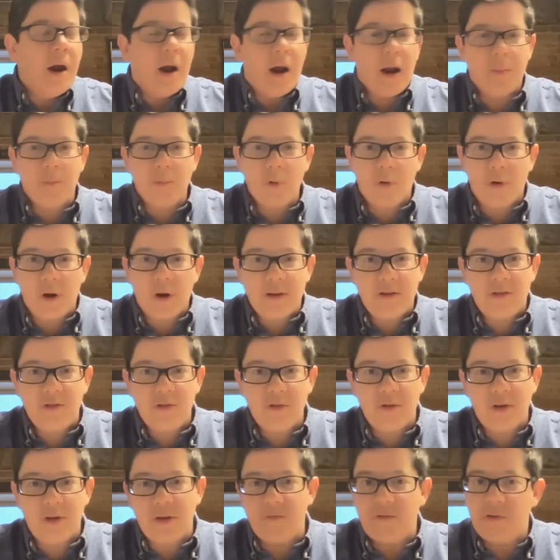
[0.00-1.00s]
I'm going
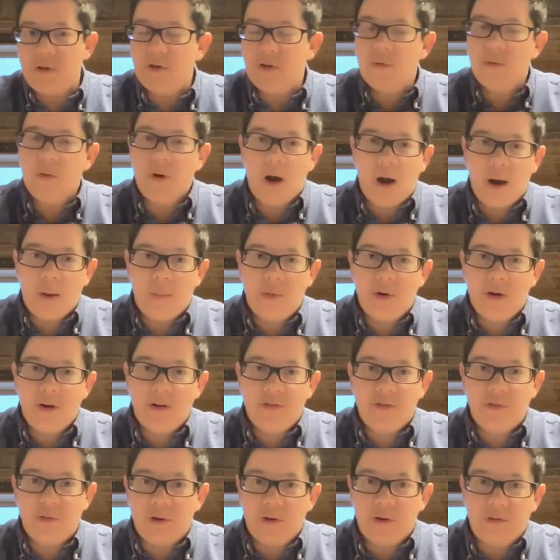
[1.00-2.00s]
to give you
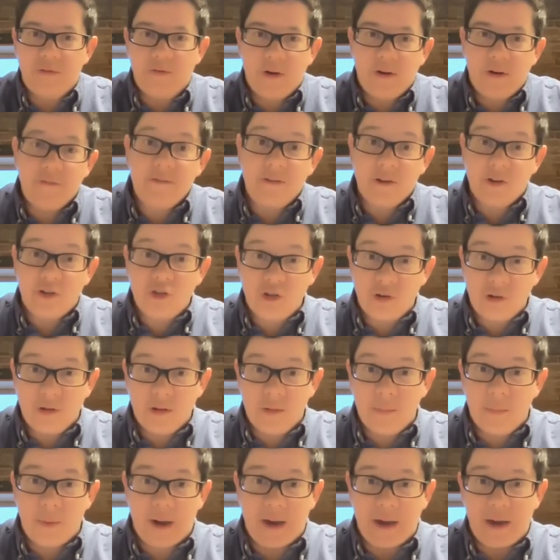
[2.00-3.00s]
Aubrey's sort of
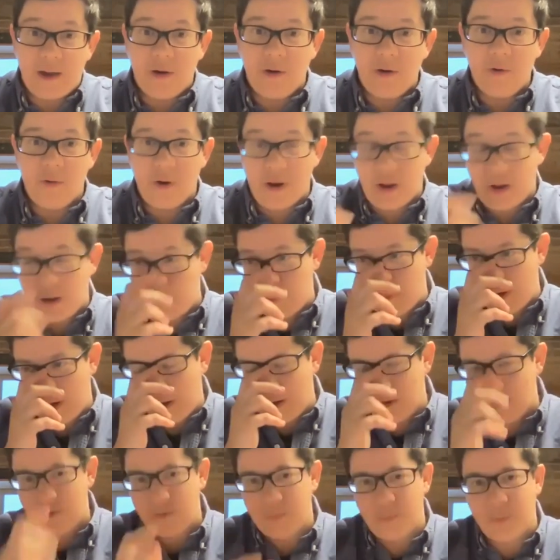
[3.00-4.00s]
official bio in a
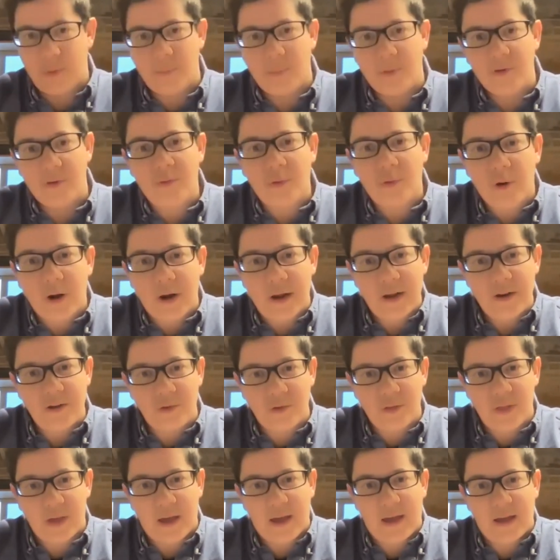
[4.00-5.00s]
minute, but before I
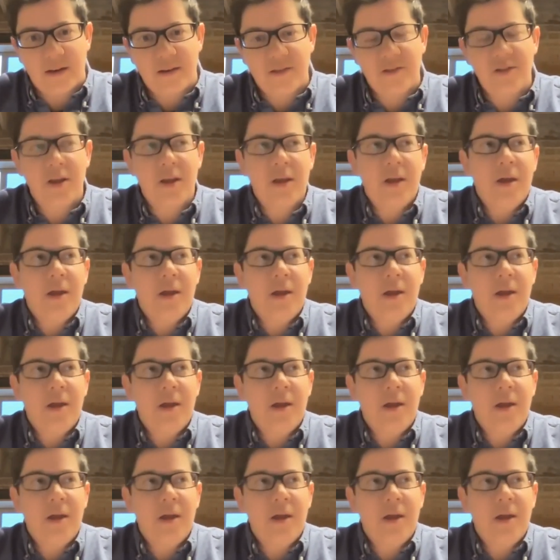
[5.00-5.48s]
do that,